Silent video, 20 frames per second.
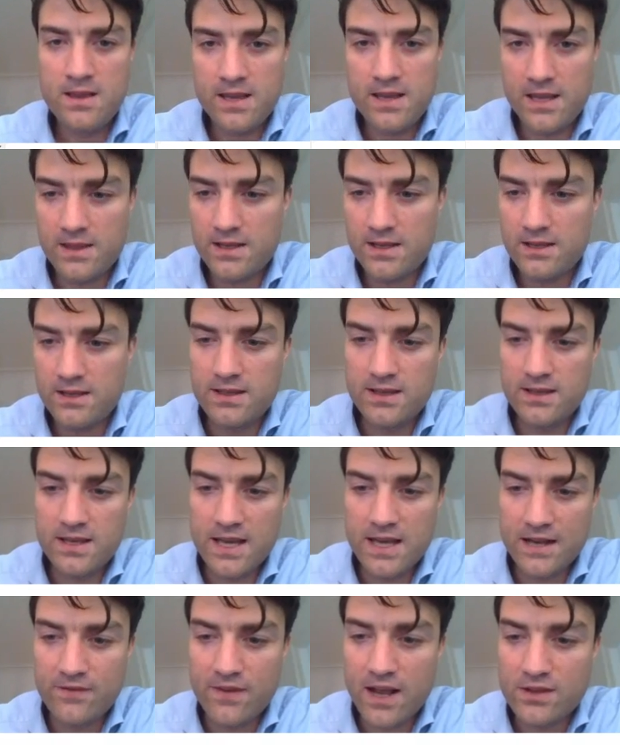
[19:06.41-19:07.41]
And then
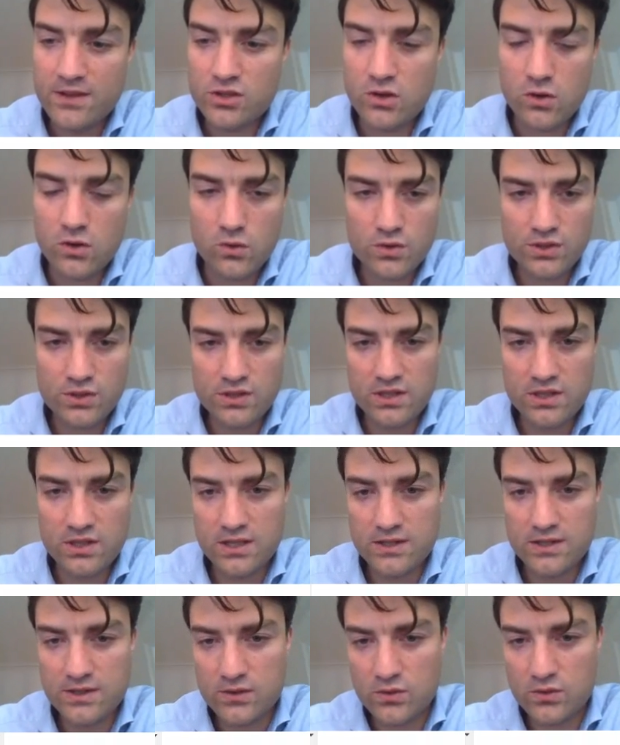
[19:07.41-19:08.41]
the advanced course
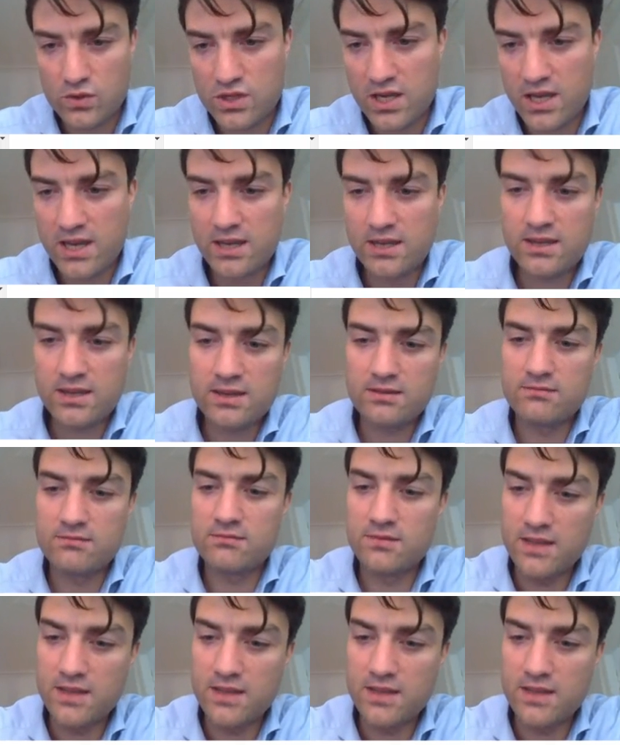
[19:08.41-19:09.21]
is to take